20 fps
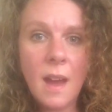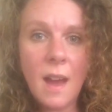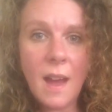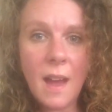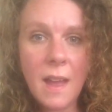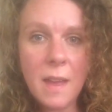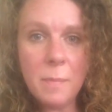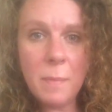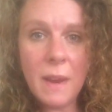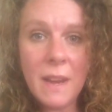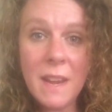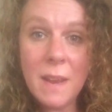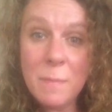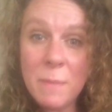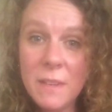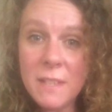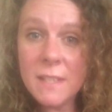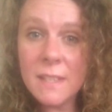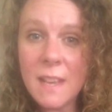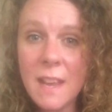Hi, my
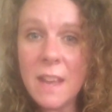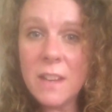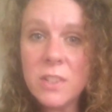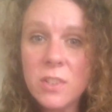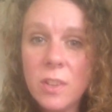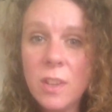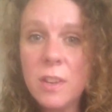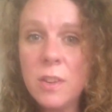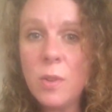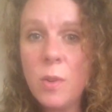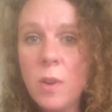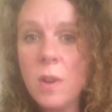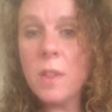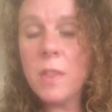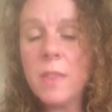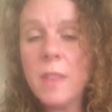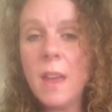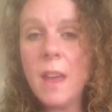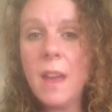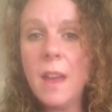name is Angela
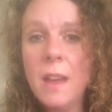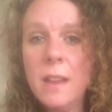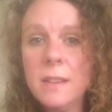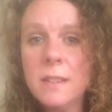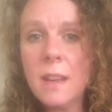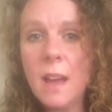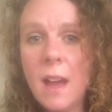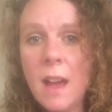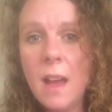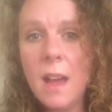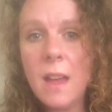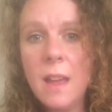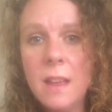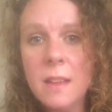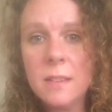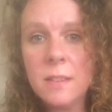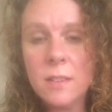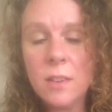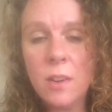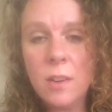North, and
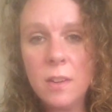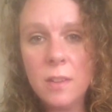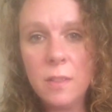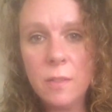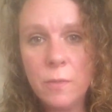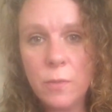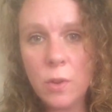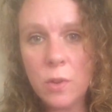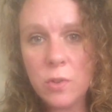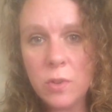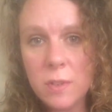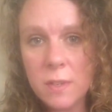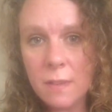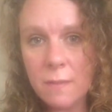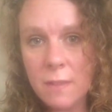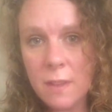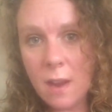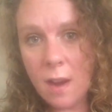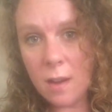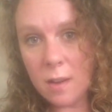I started the Fortress
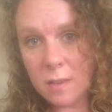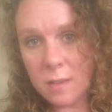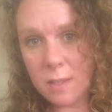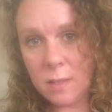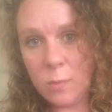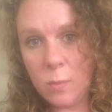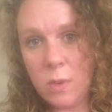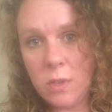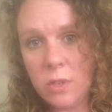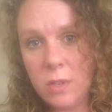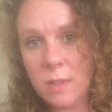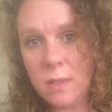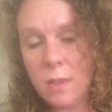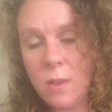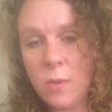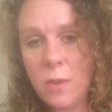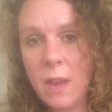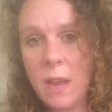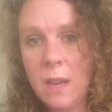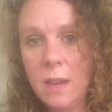of the Arts, which is
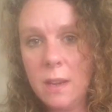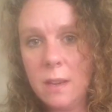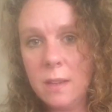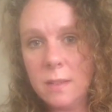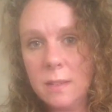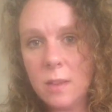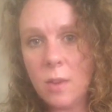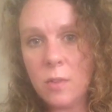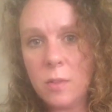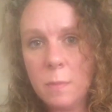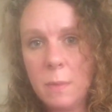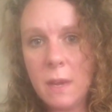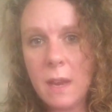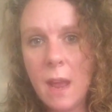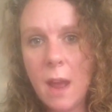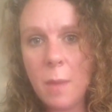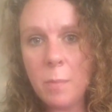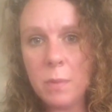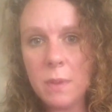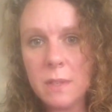located in South
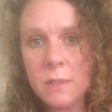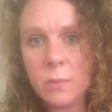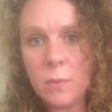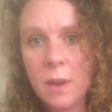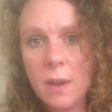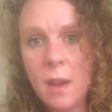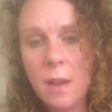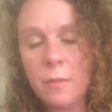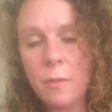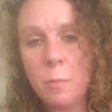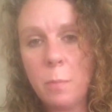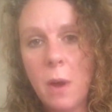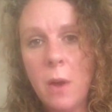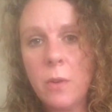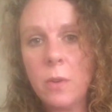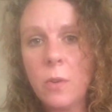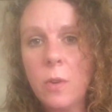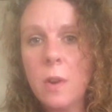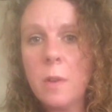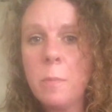Minneapolis, right off of
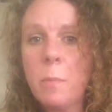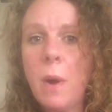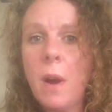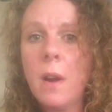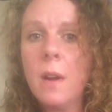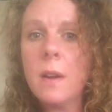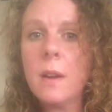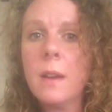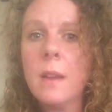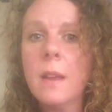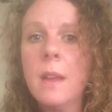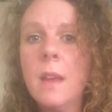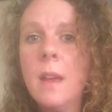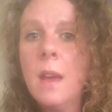Powderhorn Park.